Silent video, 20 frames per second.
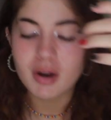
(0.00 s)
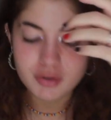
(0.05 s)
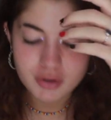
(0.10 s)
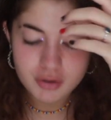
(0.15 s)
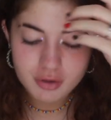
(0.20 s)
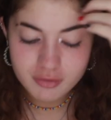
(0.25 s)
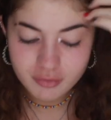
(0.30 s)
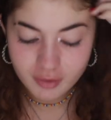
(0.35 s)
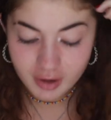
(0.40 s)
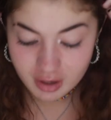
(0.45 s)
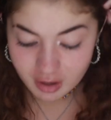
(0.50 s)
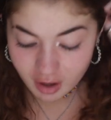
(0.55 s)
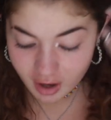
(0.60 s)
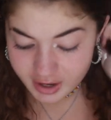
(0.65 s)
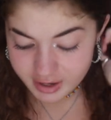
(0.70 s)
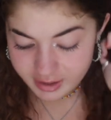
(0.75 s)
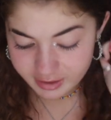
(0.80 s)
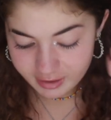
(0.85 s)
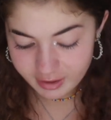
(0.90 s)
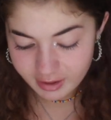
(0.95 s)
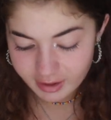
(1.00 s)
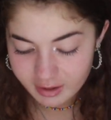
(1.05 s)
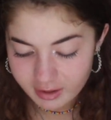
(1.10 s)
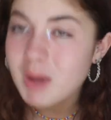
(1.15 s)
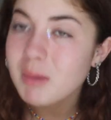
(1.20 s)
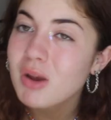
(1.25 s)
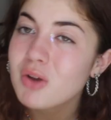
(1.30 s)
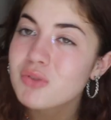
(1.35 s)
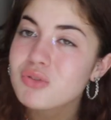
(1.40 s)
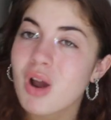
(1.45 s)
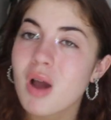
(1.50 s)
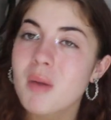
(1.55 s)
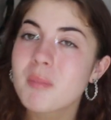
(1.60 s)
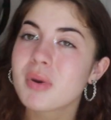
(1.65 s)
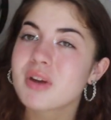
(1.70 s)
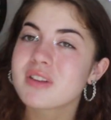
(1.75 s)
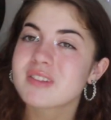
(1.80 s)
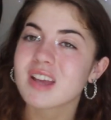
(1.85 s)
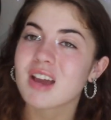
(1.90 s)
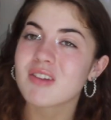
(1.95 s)
I don't know if I like it. Maybe I'll try
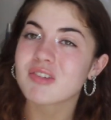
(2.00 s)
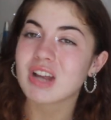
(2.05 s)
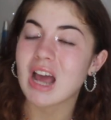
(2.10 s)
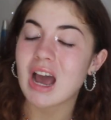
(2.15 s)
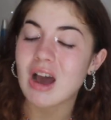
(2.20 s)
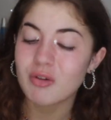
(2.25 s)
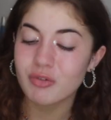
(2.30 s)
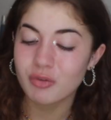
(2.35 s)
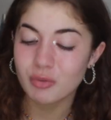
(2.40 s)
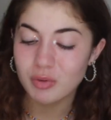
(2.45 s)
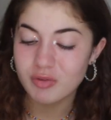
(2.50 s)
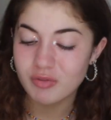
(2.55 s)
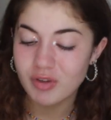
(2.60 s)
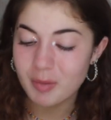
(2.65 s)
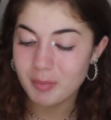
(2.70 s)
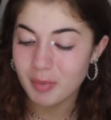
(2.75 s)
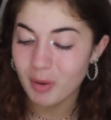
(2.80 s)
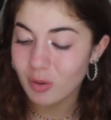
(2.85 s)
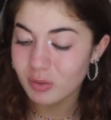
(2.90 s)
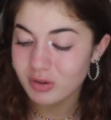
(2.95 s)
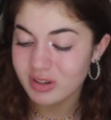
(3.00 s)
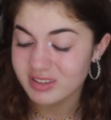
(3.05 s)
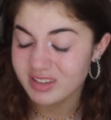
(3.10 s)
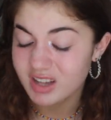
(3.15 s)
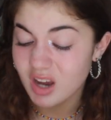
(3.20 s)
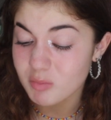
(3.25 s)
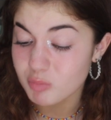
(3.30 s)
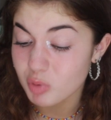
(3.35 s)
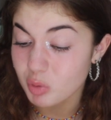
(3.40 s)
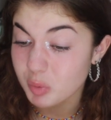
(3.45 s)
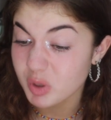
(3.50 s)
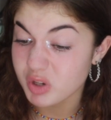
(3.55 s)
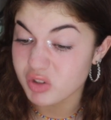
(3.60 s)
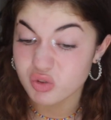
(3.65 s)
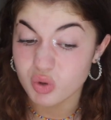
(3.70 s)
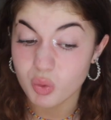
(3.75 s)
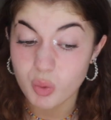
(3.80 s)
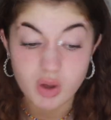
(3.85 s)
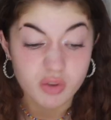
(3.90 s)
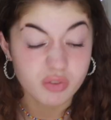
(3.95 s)
and put together an outfit with it, but honestly, I'm not really
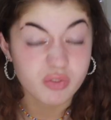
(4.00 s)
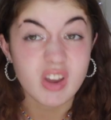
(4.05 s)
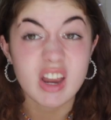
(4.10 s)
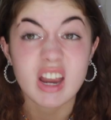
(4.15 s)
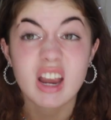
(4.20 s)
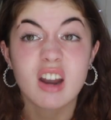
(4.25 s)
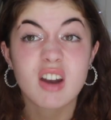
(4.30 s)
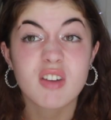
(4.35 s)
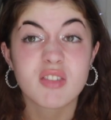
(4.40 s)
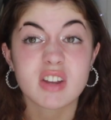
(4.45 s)
sure what I was thinking.